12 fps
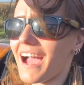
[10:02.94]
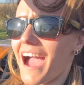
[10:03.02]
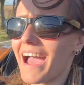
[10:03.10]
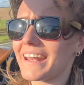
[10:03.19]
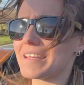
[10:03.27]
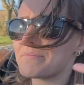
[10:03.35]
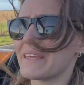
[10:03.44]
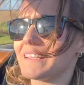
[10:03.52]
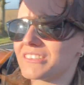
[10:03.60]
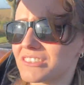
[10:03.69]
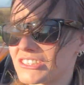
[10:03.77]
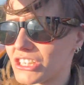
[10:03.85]
And it
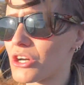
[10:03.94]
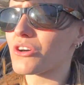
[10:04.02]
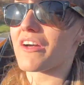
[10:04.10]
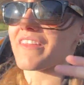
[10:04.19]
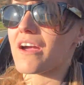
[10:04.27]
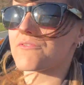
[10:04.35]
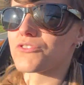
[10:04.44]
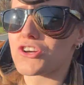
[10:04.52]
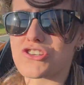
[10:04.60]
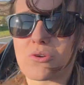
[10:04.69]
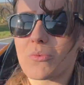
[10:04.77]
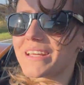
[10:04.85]
means you still got that
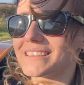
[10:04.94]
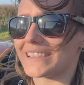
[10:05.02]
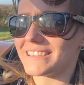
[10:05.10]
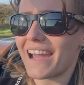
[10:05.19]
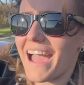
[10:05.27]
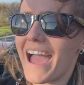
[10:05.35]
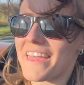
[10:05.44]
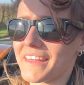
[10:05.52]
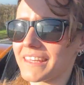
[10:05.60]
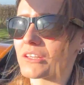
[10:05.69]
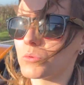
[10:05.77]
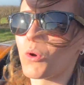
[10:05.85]
rush of wind in your hair
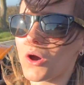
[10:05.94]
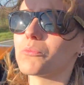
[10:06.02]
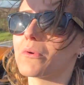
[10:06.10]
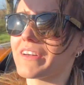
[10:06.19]
that you want with a